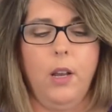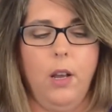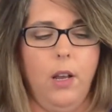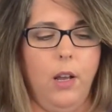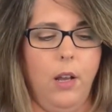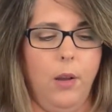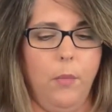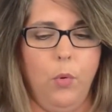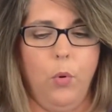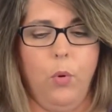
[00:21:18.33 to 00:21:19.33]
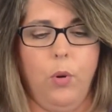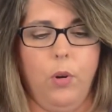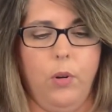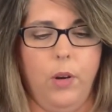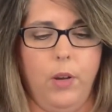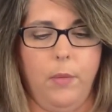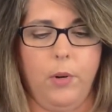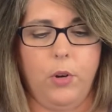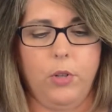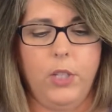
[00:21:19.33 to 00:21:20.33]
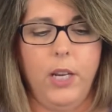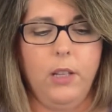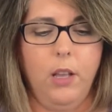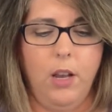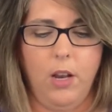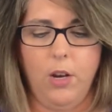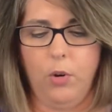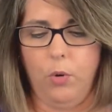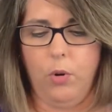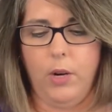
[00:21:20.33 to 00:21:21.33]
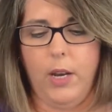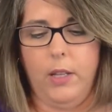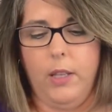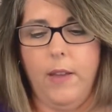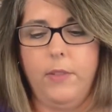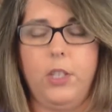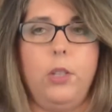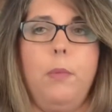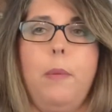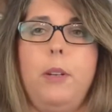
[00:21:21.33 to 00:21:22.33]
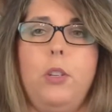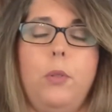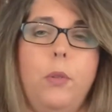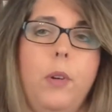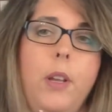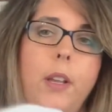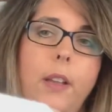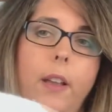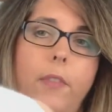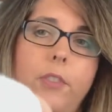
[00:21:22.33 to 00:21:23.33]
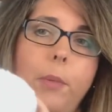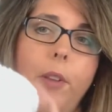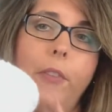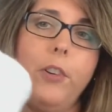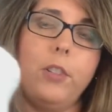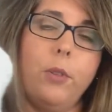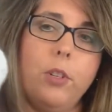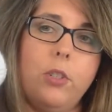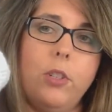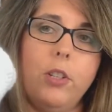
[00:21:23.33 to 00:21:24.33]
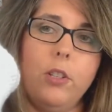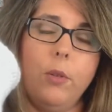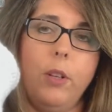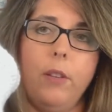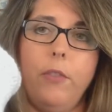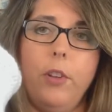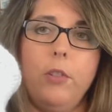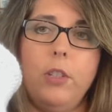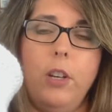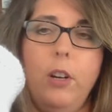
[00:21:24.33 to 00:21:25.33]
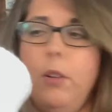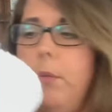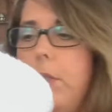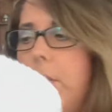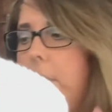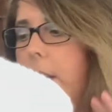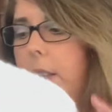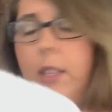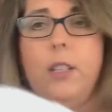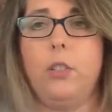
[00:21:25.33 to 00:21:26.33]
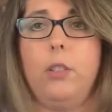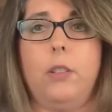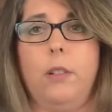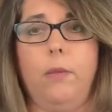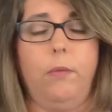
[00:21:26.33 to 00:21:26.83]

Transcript: or a crochet along, or I'd love to maybe do, if some other folks are interested in doing the float tote, which is, I think is just and